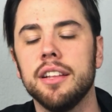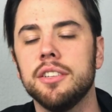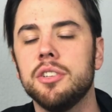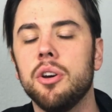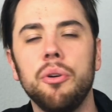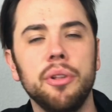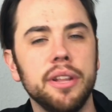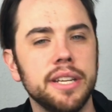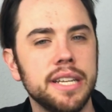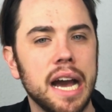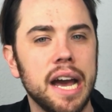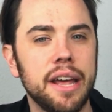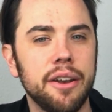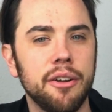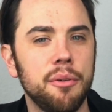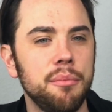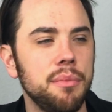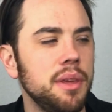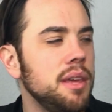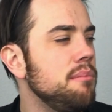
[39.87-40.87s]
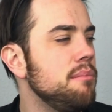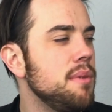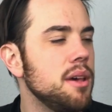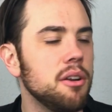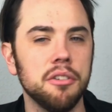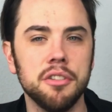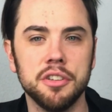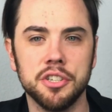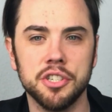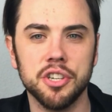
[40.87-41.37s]
Totally died on me,
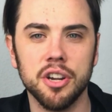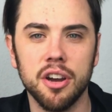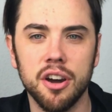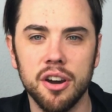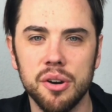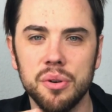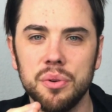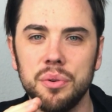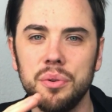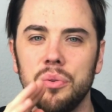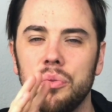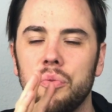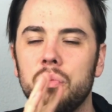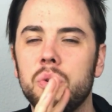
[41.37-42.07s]
middle of the show,